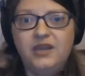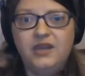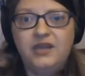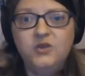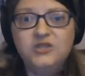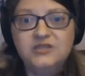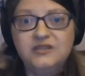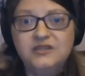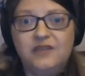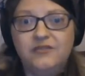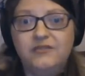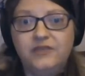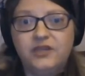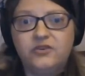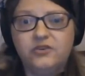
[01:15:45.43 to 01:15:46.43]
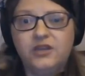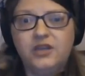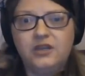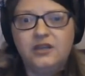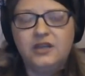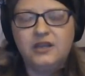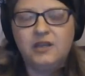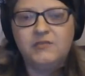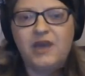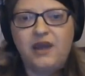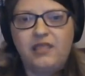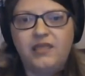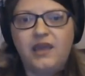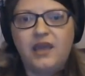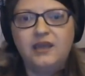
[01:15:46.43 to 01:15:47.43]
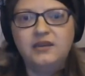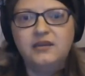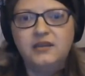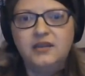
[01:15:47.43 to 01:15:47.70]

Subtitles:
and you can still have a victory come out of that.